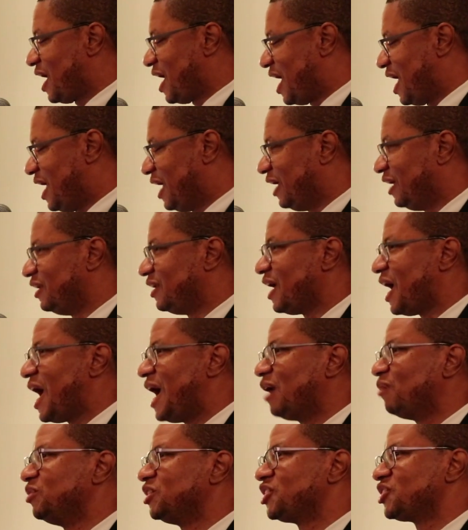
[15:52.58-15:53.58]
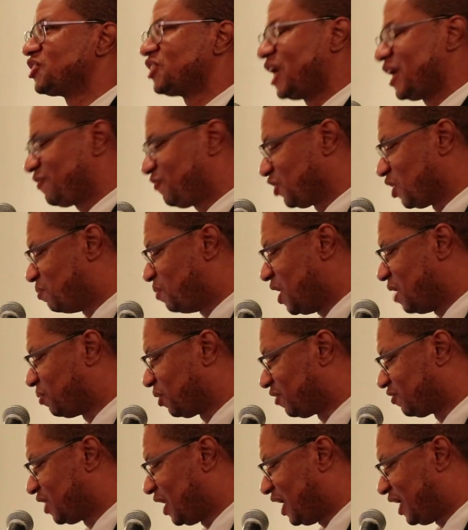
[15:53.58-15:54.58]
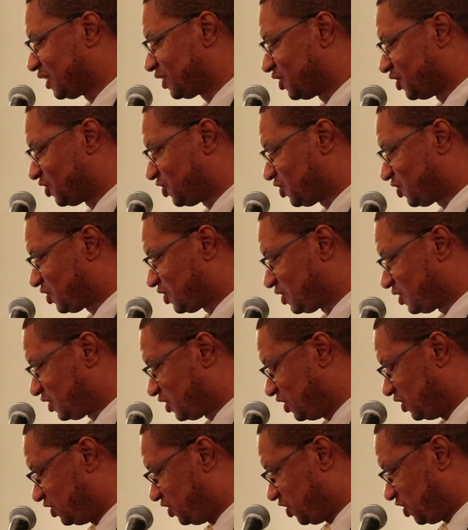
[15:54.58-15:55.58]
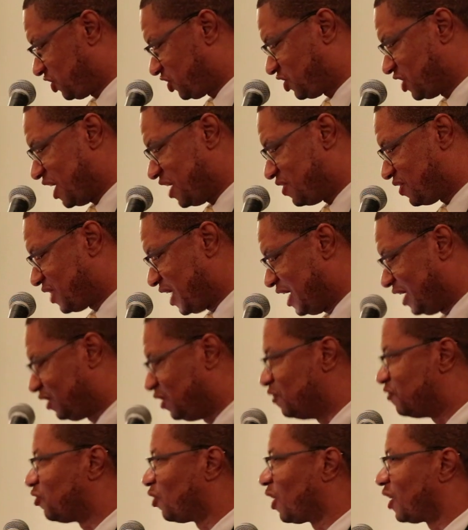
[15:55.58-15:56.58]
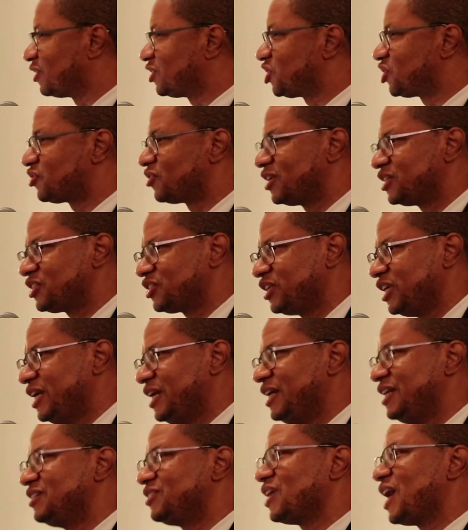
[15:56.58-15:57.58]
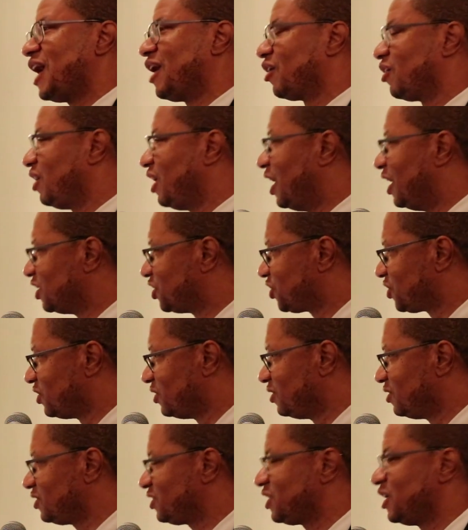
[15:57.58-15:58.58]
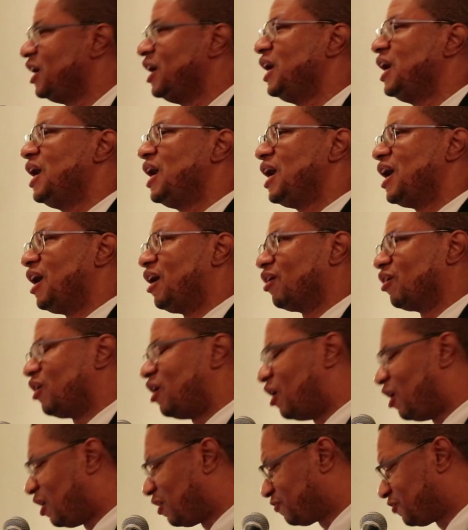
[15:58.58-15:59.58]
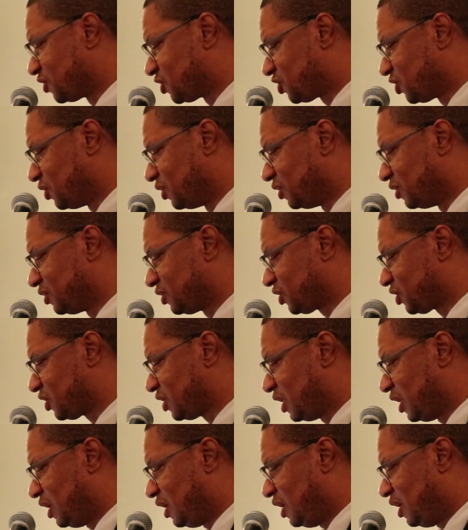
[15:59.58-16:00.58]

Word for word: And I would just like for the people of God to, to just say thank you for our trustees, our ushers, our officers.